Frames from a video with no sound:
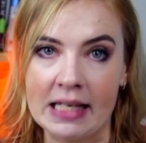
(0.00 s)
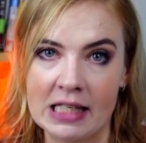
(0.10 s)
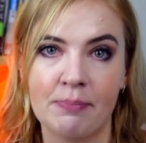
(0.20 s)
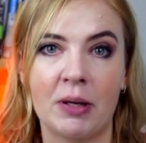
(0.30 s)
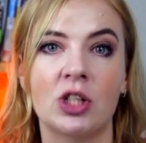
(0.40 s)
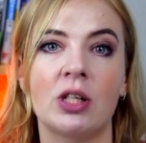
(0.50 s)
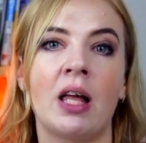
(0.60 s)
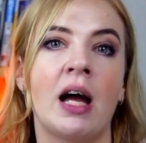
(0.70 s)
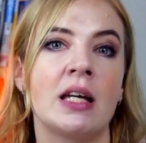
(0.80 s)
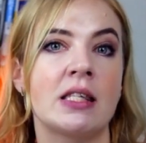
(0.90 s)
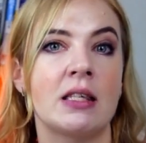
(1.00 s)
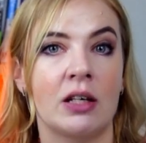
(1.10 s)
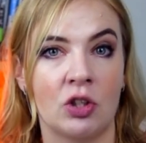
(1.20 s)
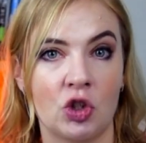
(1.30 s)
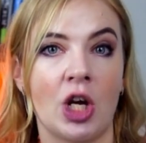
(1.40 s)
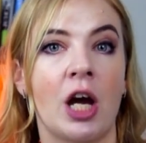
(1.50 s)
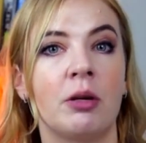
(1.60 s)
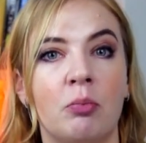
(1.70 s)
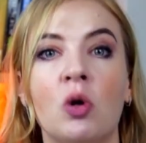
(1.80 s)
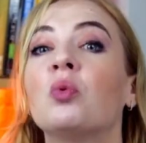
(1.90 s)
specialized
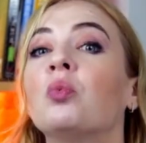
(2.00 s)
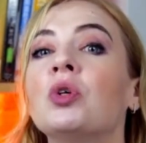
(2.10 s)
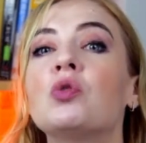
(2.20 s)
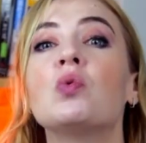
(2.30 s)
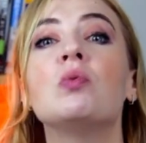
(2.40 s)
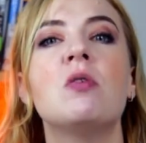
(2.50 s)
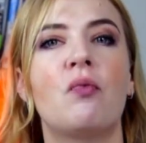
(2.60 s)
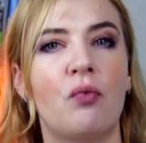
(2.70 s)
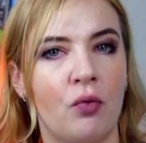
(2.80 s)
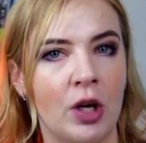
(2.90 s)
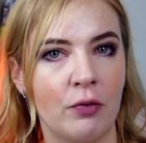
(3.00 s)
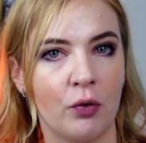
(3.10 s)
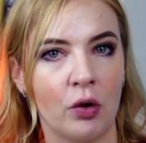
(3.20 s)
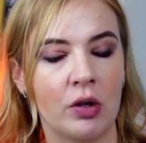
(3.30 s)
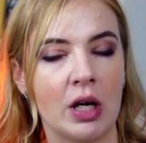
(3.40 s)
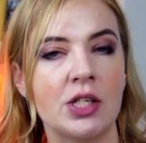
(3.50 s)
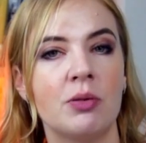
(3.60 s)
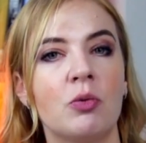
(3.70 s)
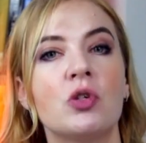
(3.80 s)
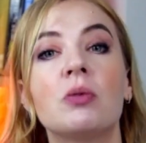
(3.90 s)
chatbot, which would be free for your
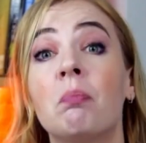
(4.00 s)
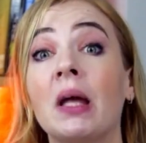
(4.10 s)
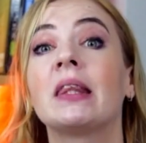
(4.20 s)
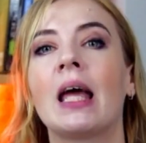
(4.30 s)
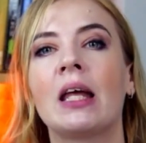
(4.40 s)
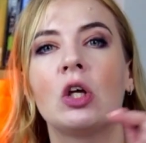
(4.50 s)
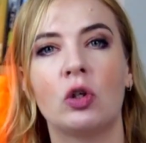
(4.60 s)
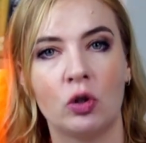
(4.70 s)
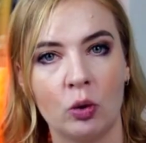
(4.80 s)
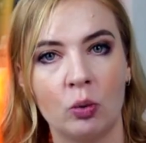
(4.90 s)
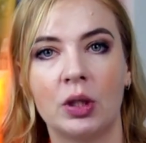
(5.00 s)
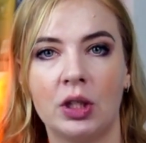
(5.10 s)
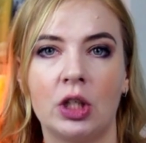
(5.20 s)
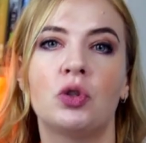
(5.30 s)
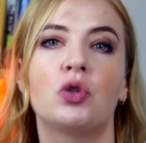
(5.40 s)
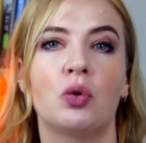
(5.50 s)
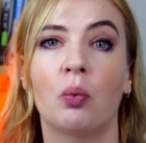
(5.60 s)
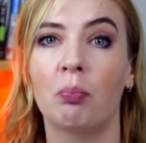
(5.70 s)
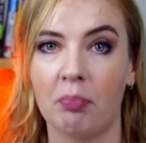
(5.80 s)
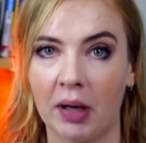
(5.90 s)
customers, but then you would need
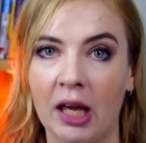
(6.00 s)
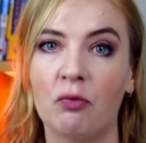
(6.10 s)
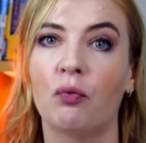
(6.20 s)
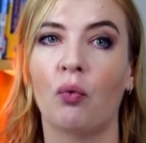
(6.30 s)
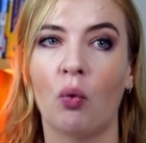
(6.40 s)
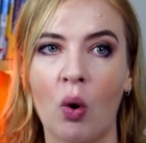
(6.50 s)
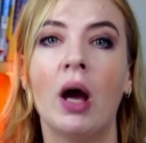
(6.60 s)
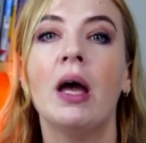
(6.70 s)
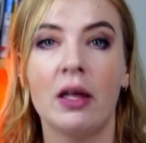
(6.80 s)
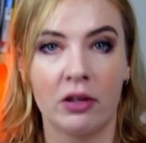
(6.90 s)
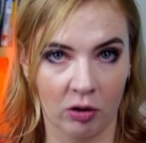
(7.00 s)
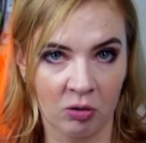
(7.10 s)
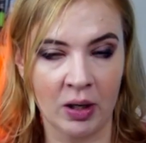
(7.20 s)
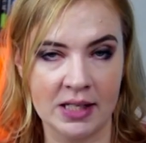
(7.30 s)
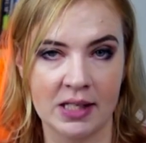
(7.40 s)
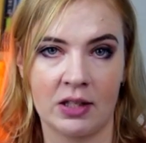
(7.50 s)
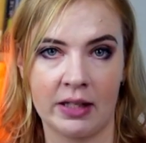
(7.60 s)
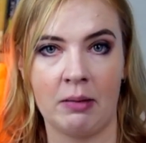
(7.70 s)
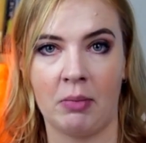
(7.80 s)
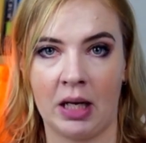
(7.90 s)
to pay for the requests that
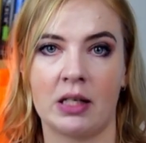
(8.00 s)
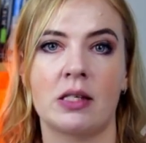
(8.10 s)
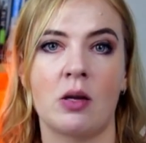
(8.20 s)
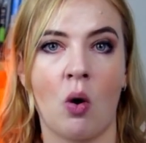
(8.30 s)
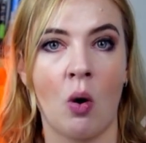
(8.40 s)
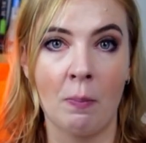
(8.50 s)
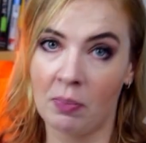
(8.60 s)
they make. So